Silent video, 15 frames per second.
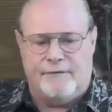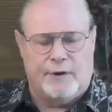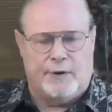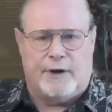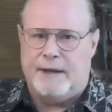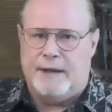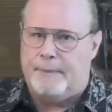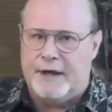He'll
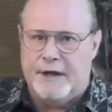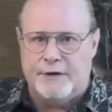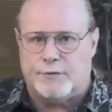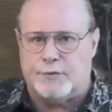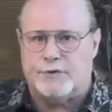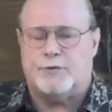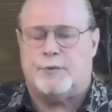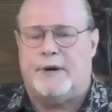keep
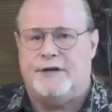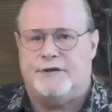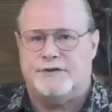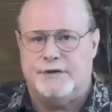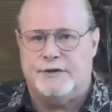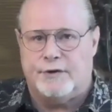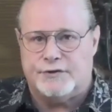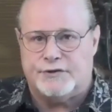interest rates
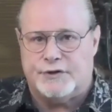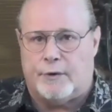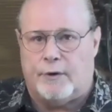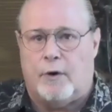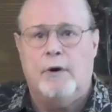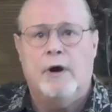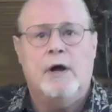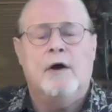near
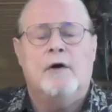zero